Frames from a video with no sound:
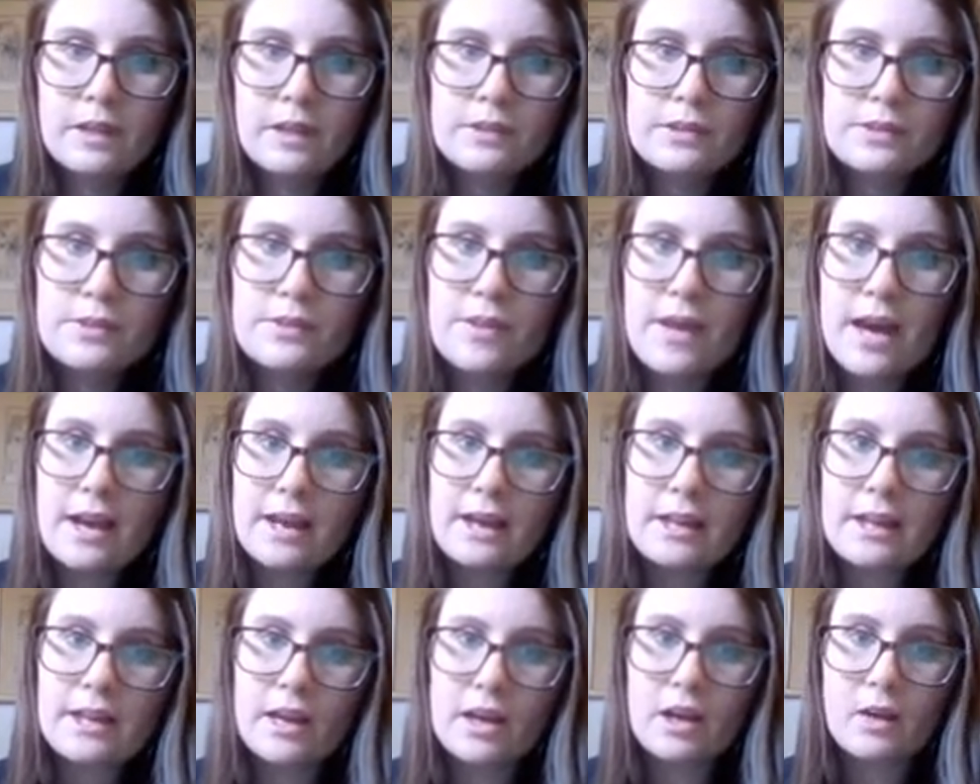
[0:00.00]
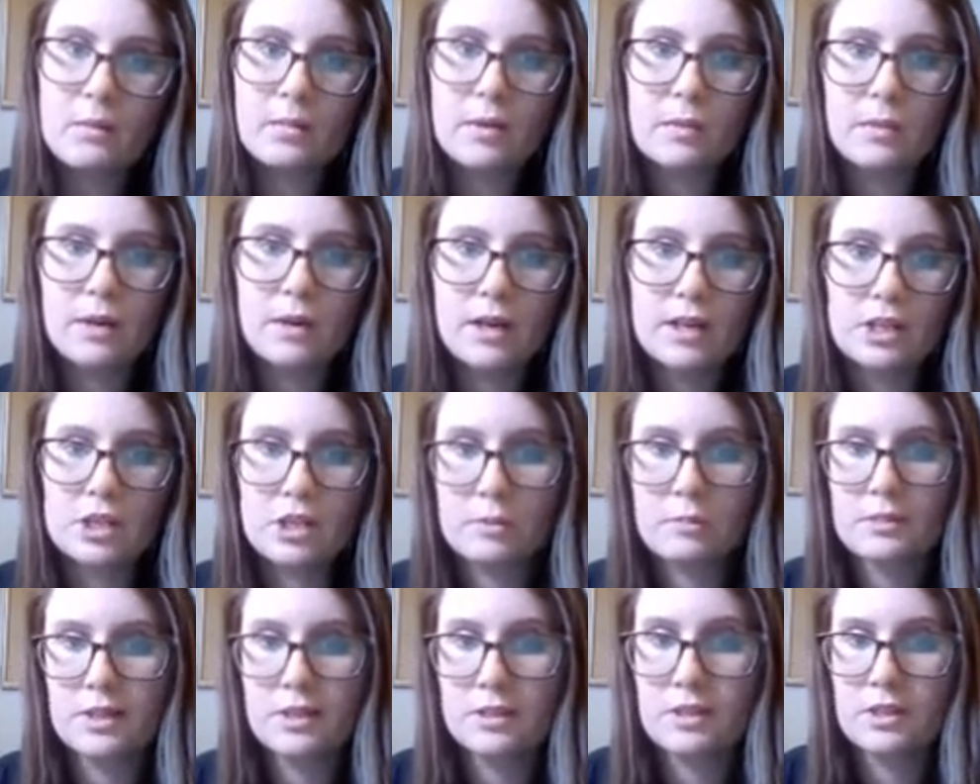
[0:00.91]
So that can help me when I
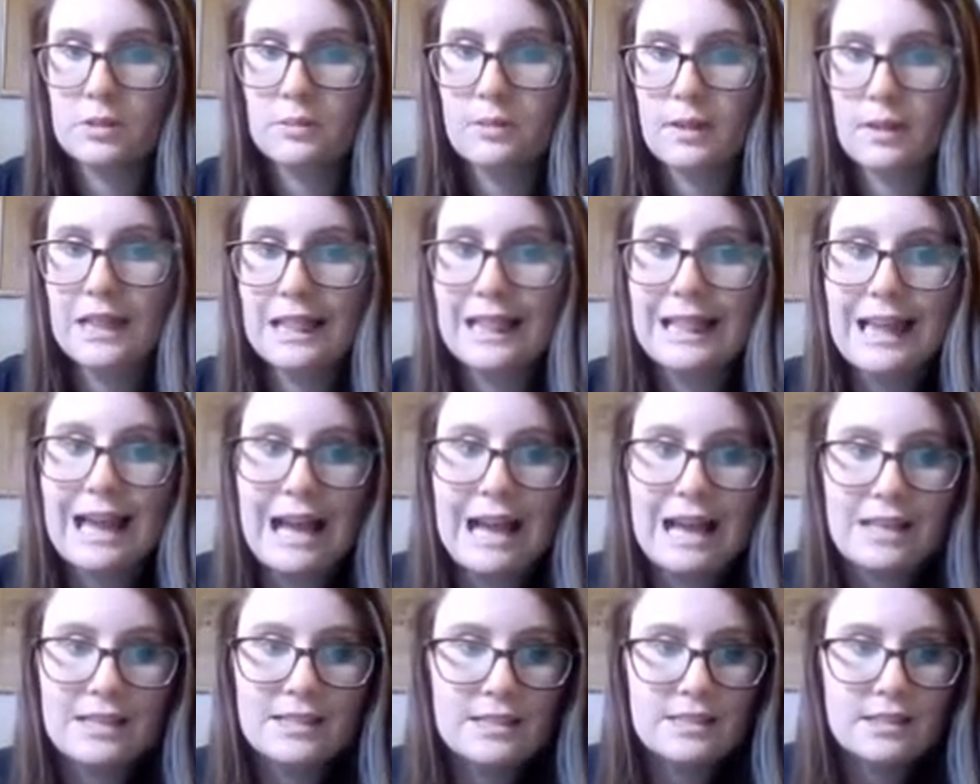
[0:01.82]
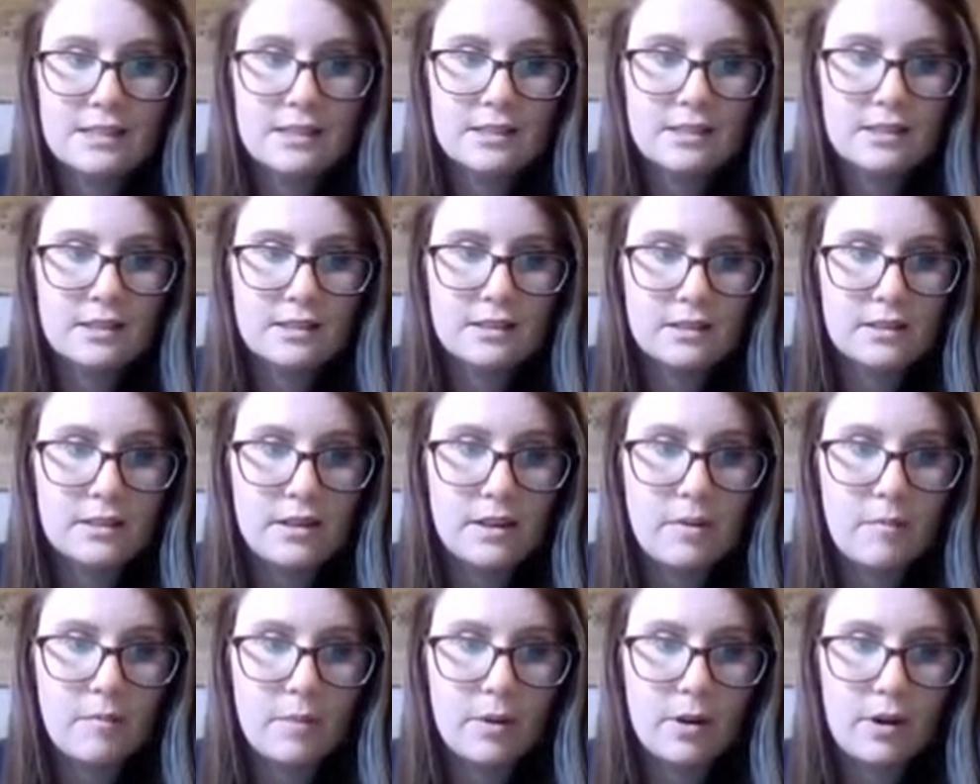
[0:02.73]
jump down to my last
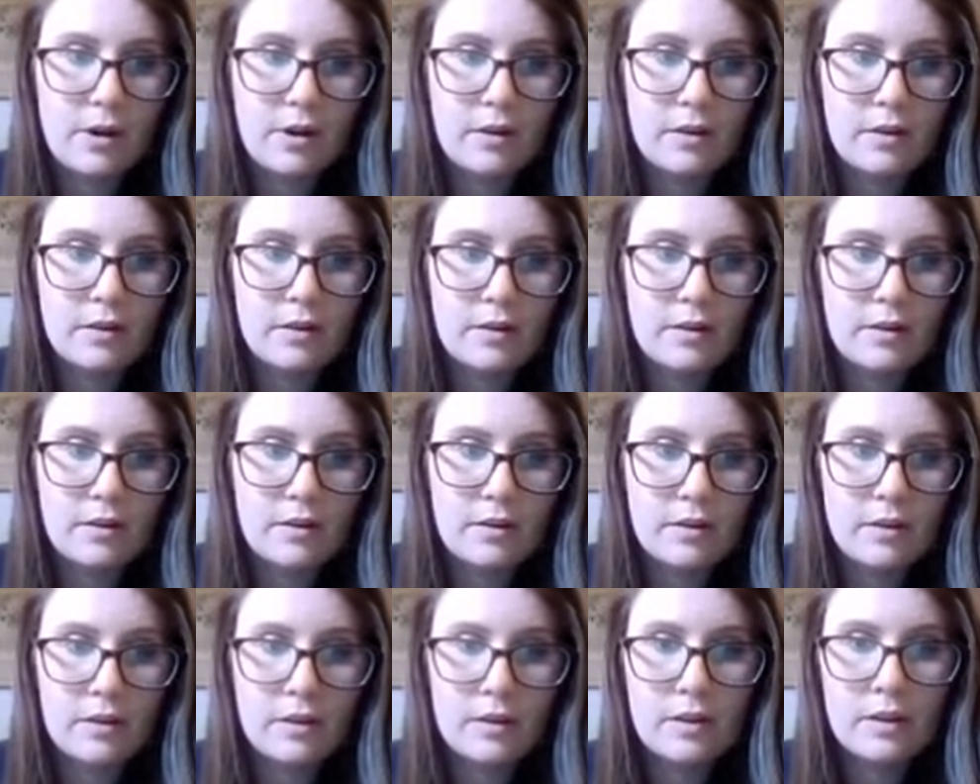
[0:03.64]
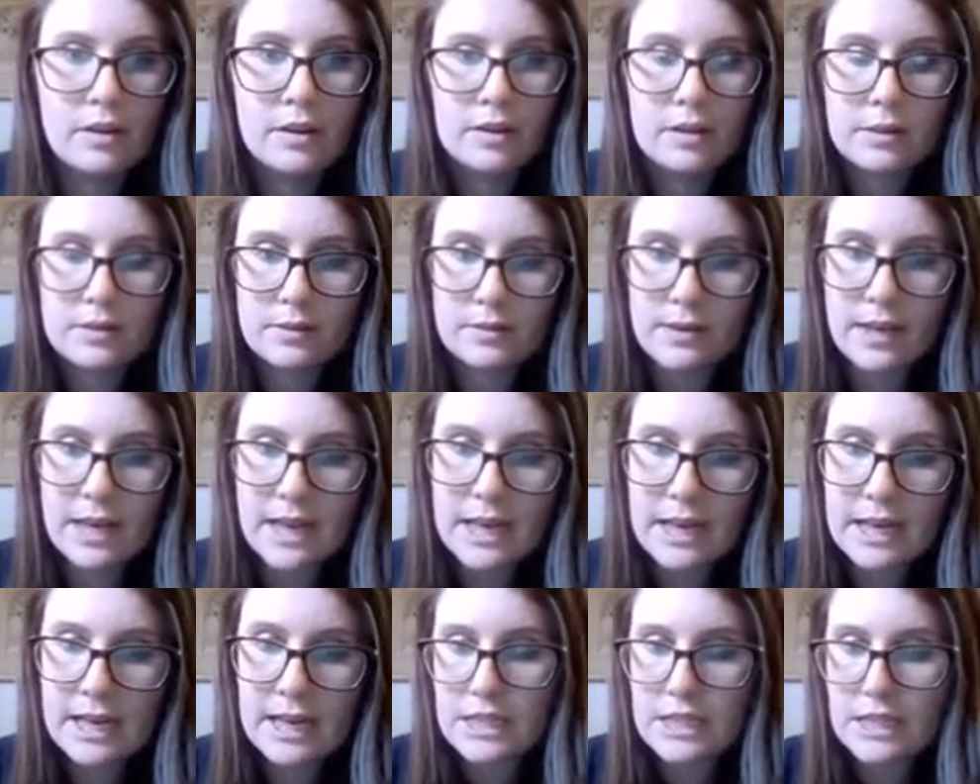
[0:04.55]
number. So
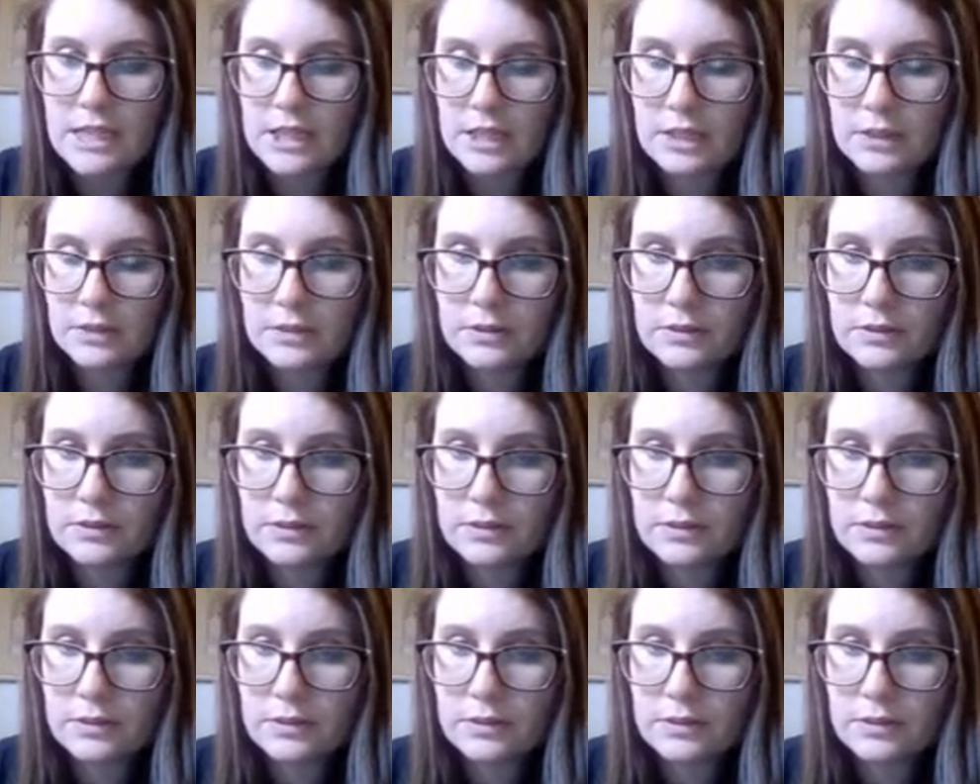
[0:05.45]
82,